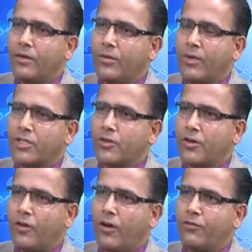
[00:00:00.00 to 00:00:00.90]
what
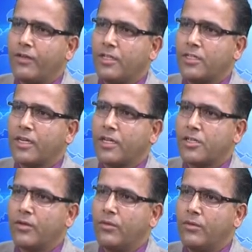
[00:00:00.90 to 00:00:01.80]
sort of
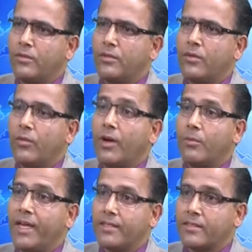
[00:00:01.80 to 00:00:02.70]
structure would work
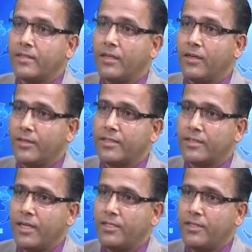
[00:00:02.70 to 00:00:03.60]
best in your suggestion?